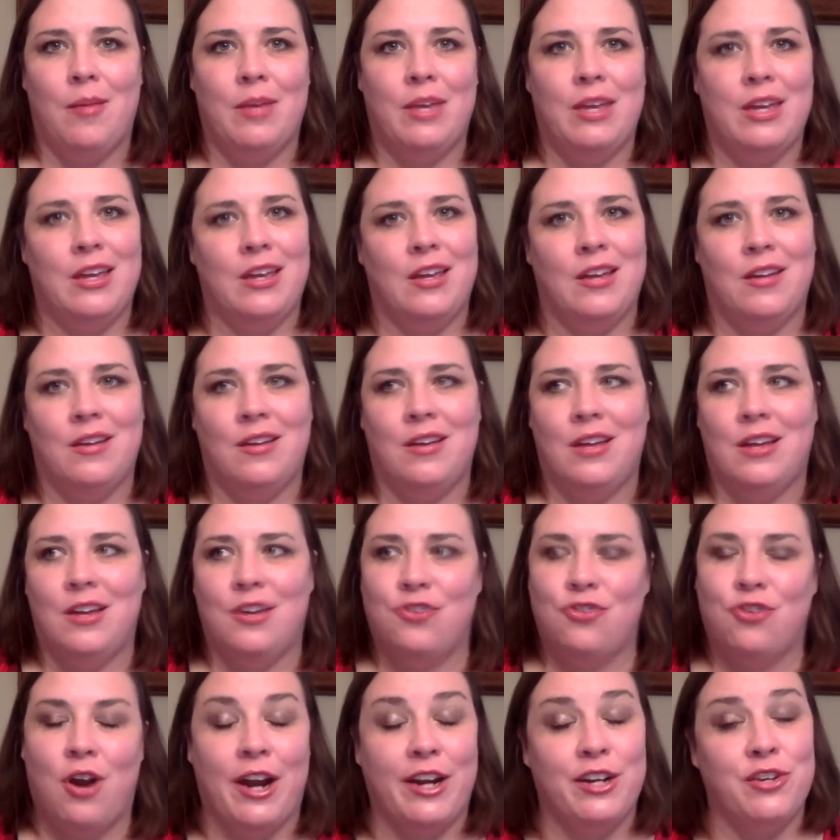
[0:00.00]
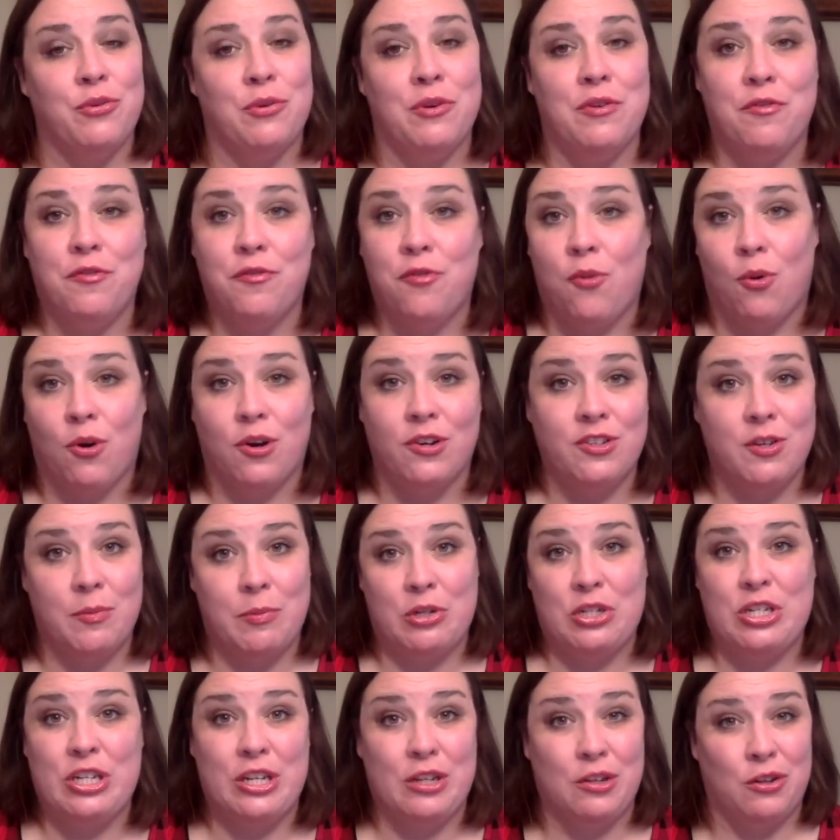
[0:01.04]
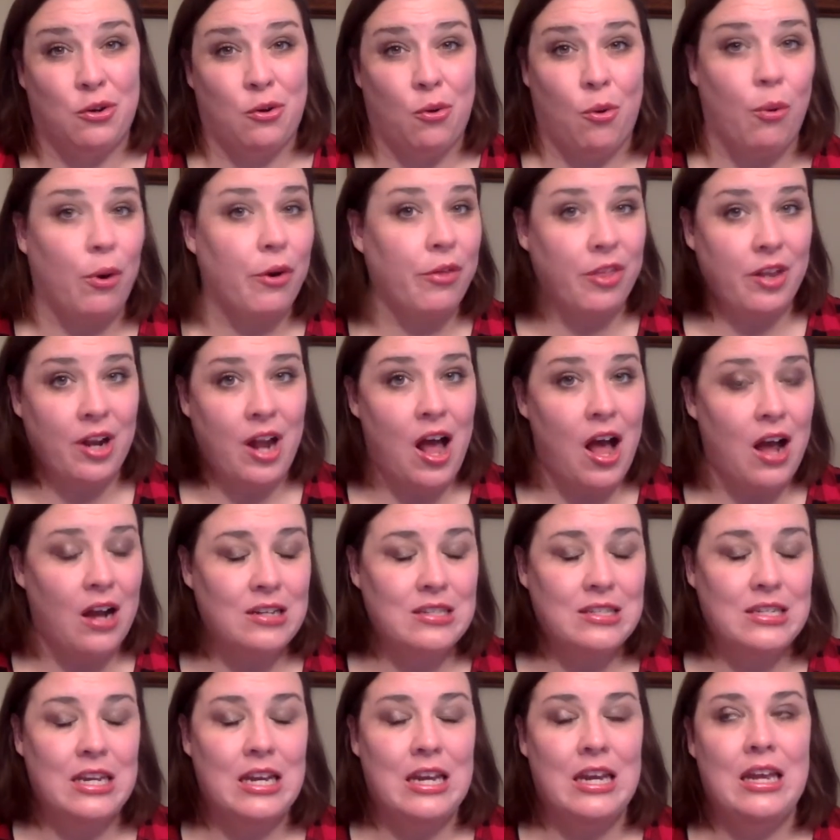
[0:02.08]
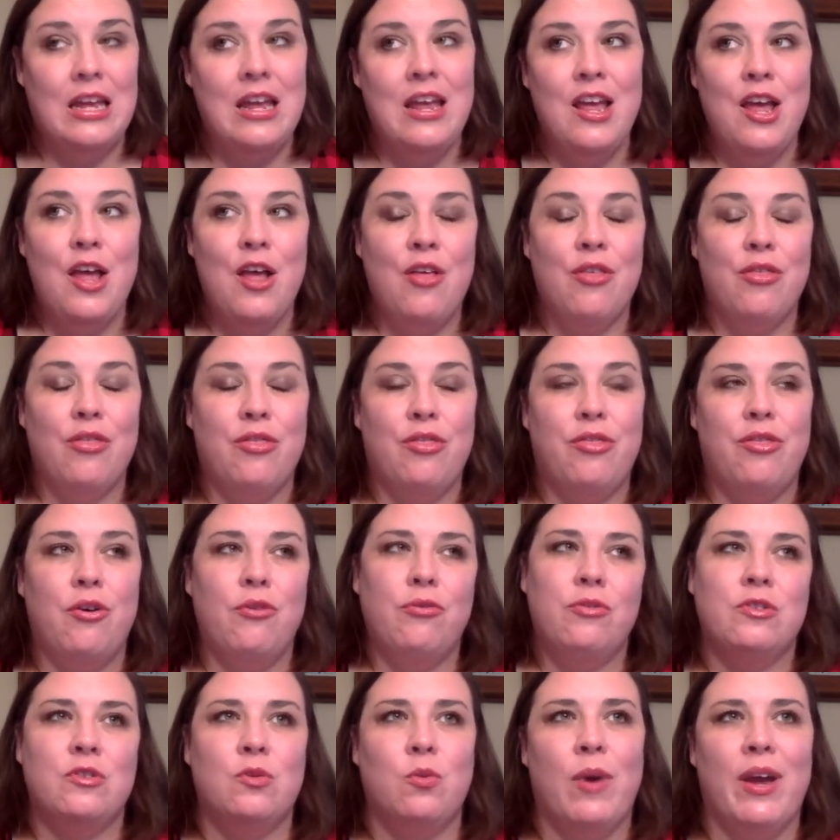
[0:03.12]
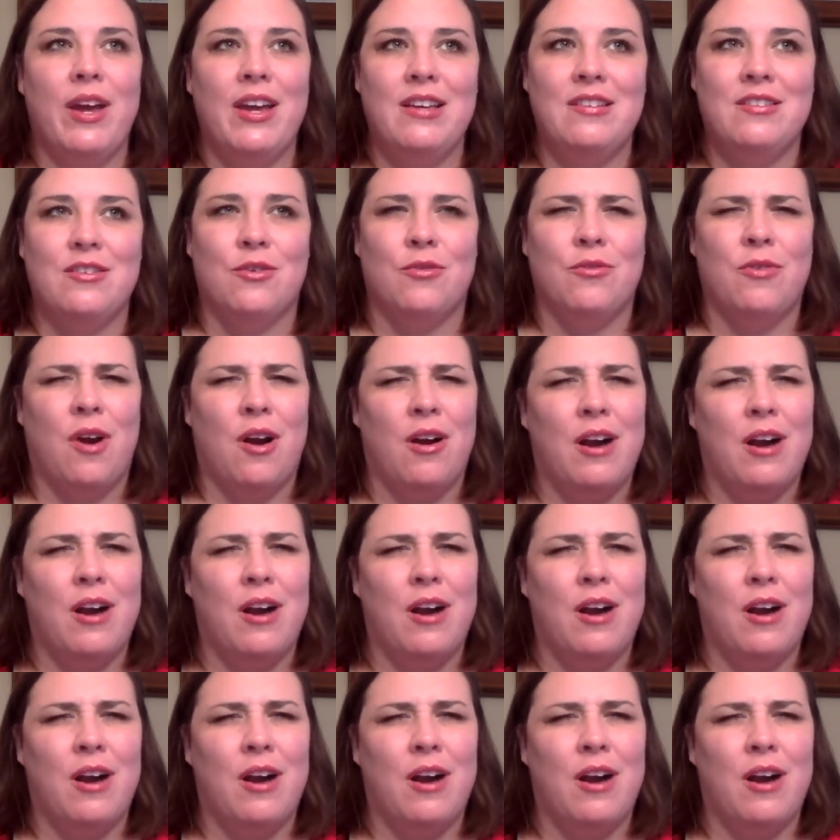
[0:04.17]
in trying to enforce a particular orthodoxy. Those ways are